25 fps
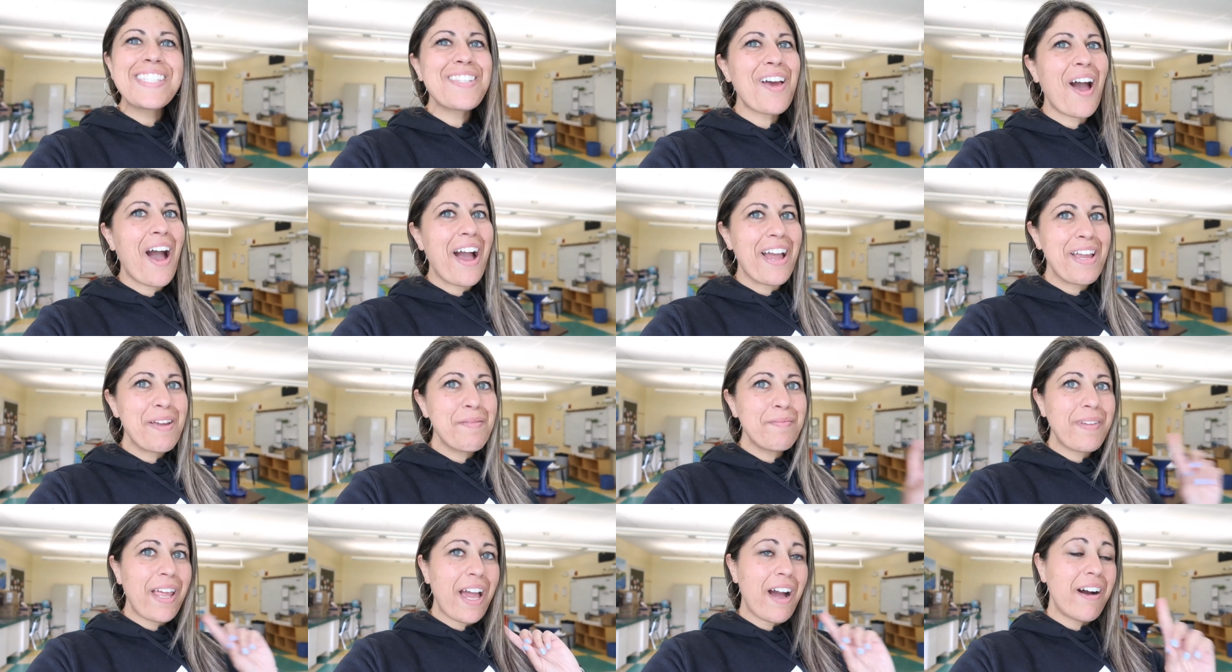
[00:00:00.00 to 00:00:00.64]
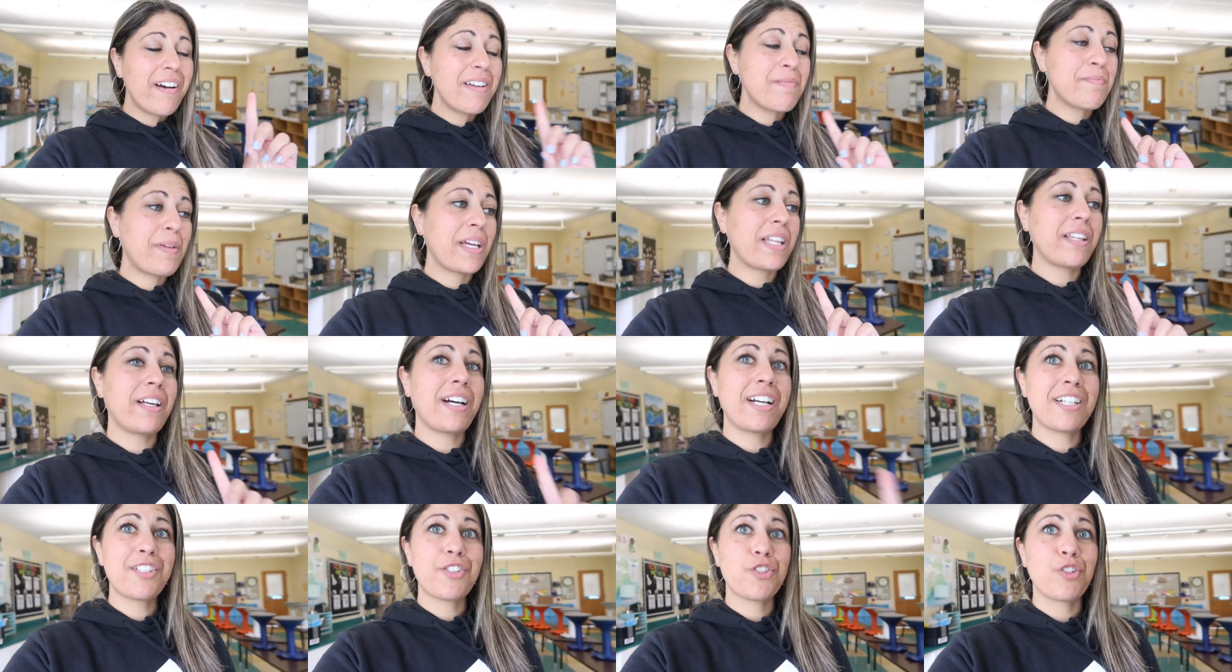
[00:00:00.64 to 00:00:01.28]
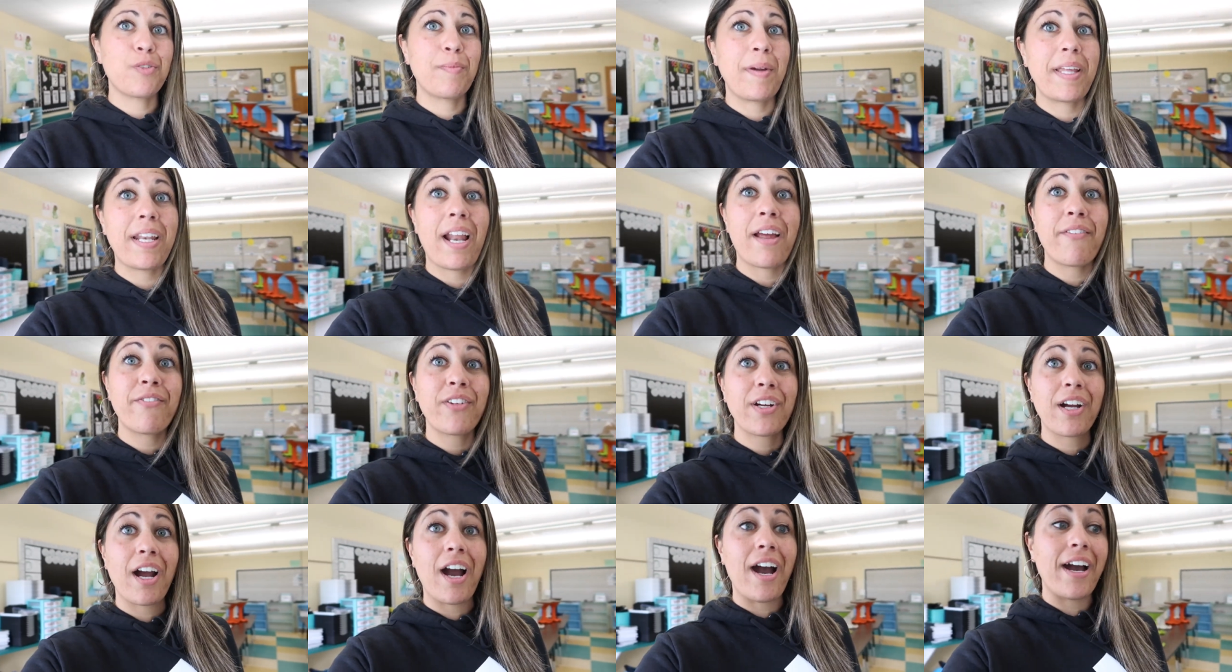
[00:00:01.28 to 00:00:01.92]
I am now in my classroom, and I
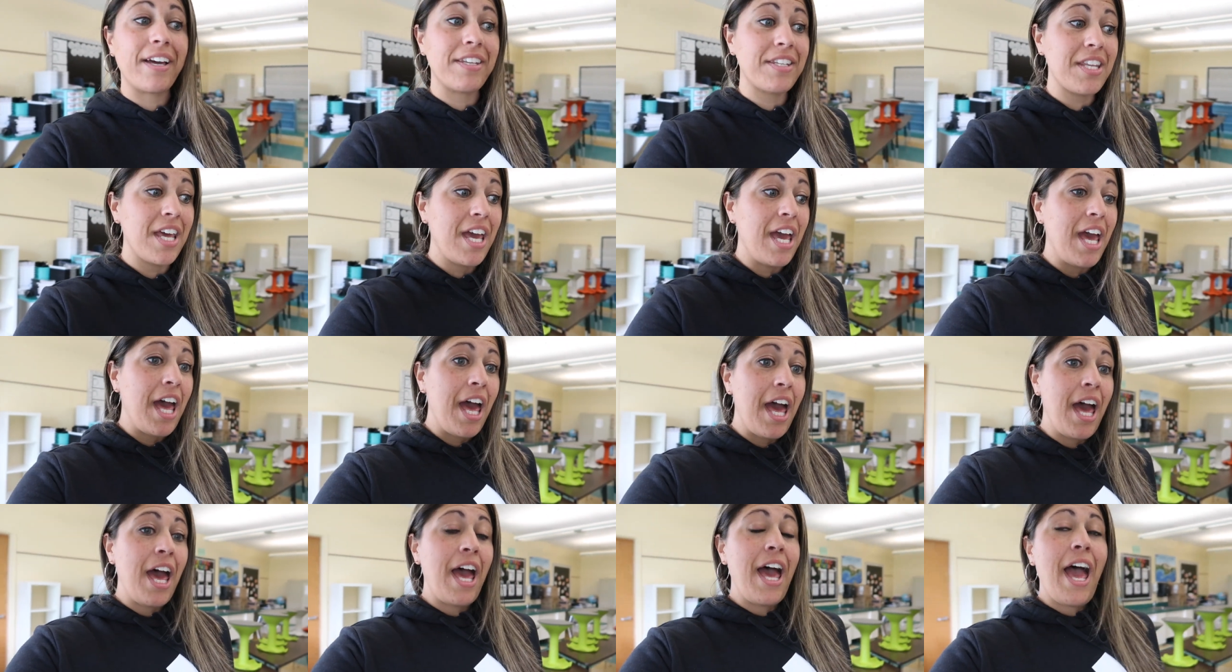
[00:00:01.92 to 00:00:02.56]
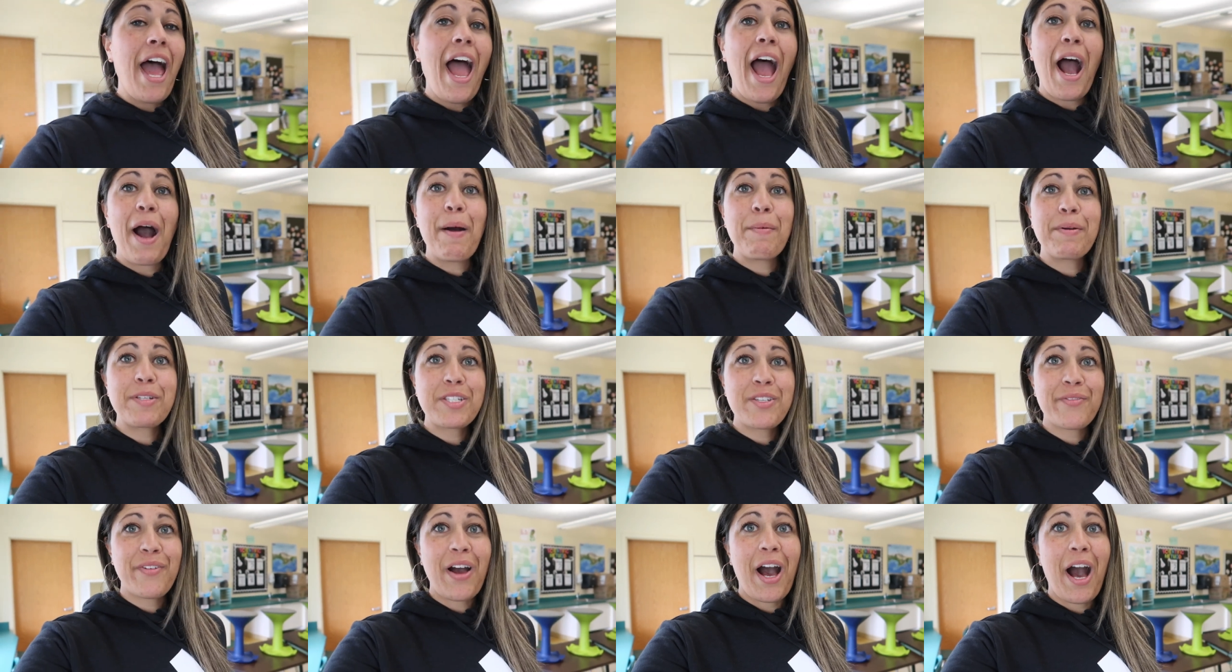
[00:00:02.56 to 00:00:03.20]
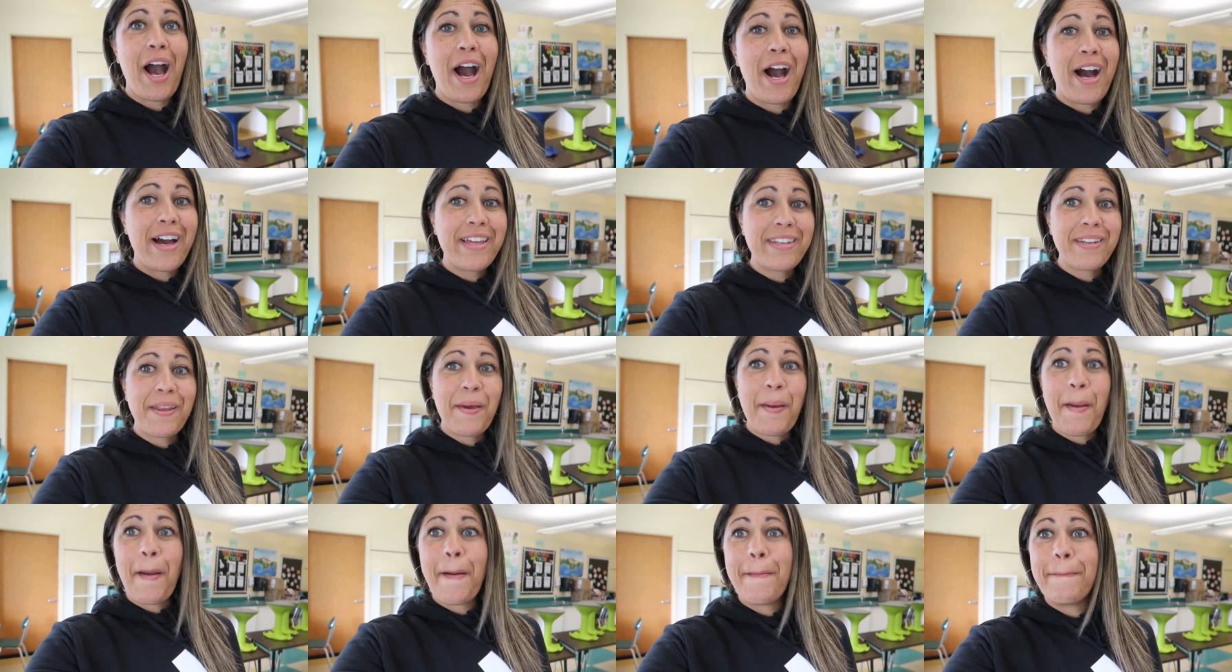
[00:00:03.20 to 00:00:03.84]
forgot how much of a
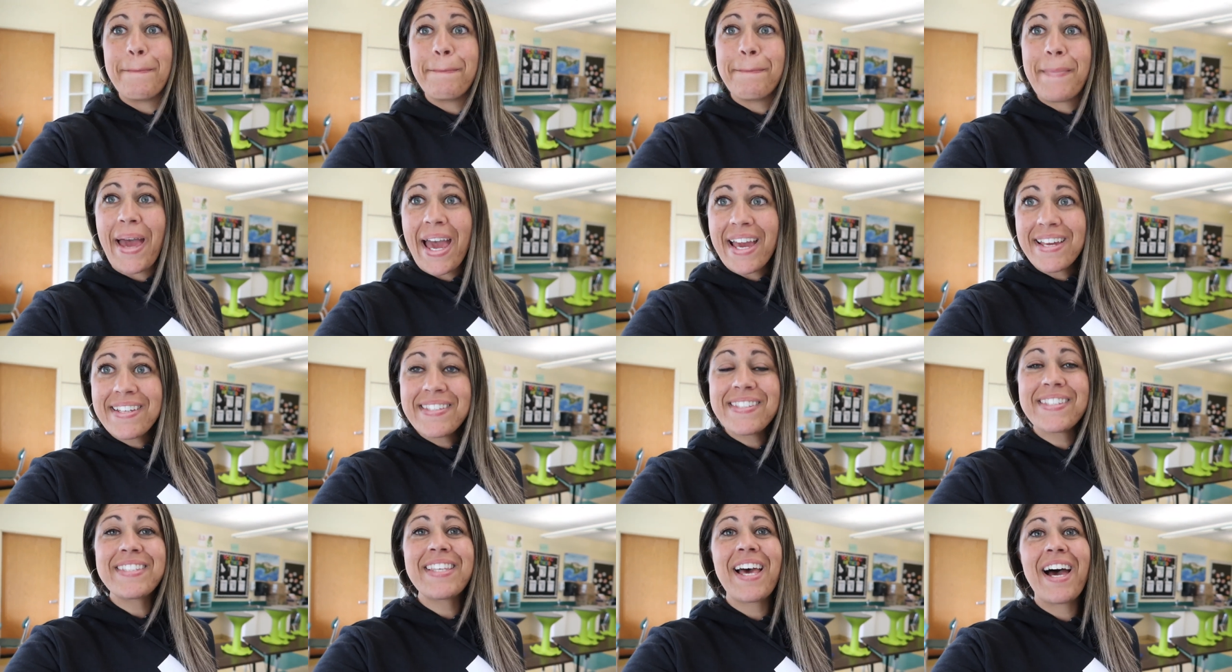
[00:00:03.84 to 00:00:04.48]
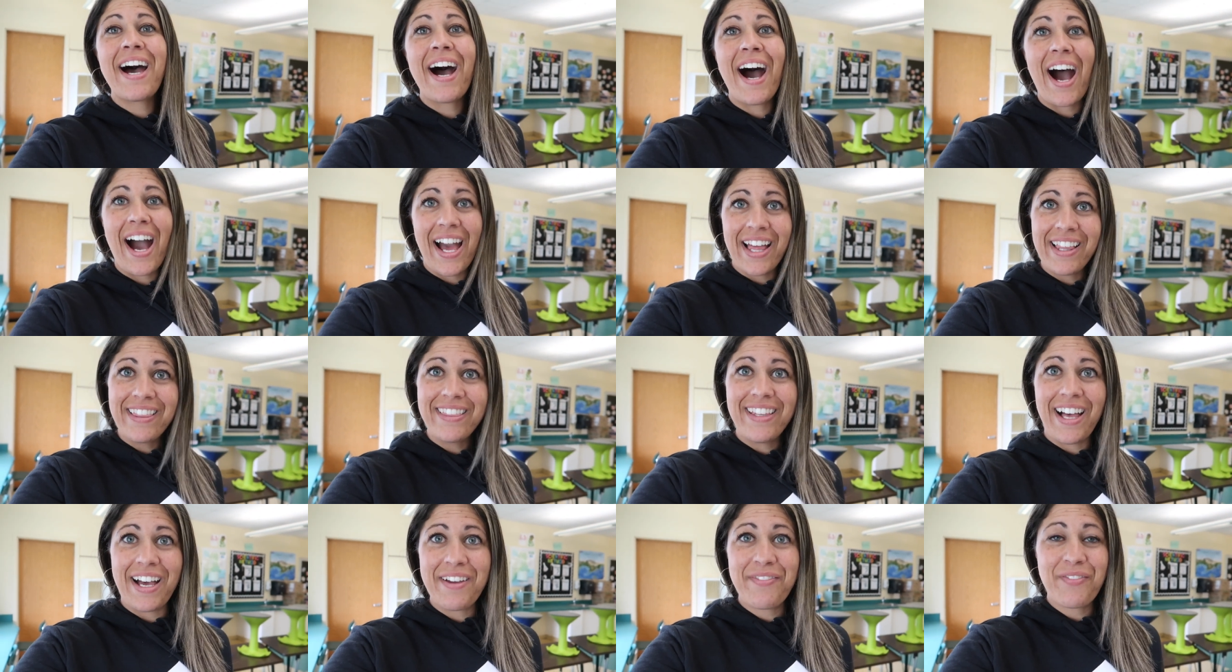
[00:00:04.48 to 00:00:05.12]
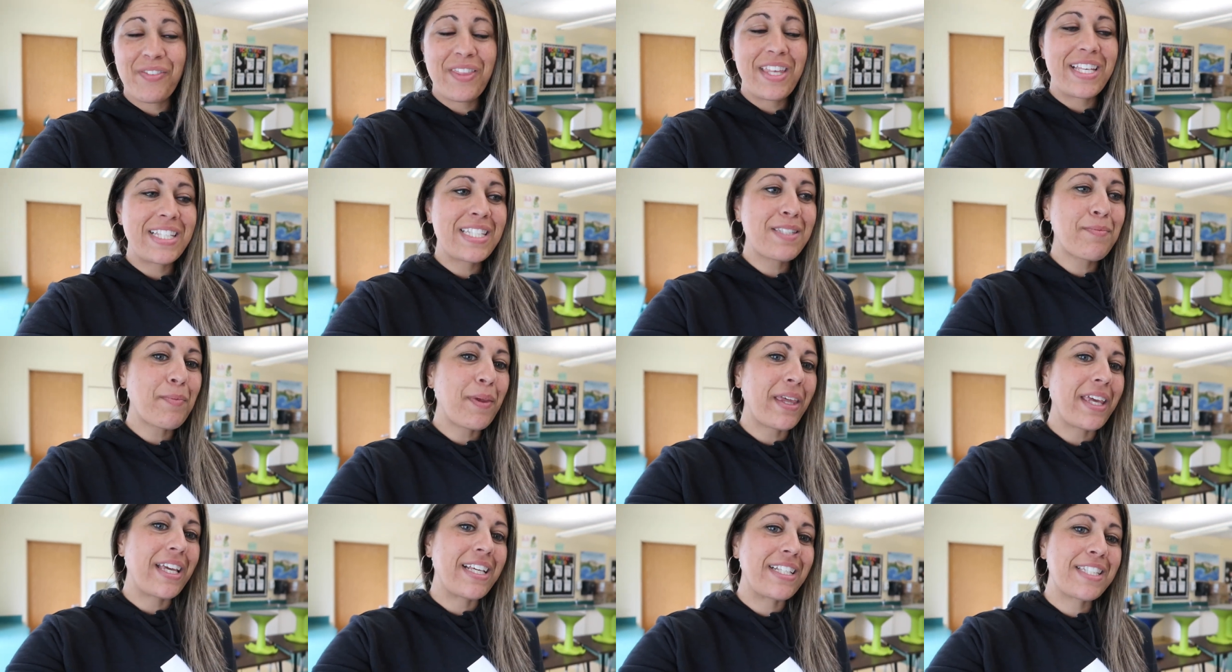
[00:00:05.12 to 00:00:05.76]
hot mess I left this
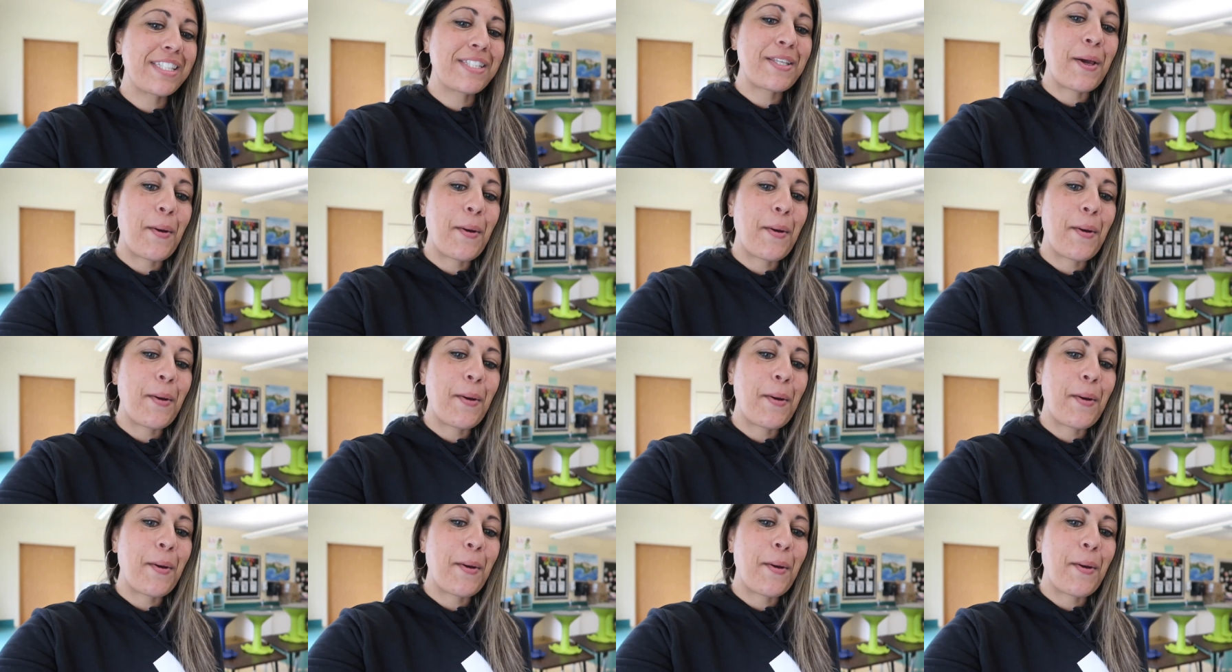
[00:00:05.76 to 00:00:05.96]
place.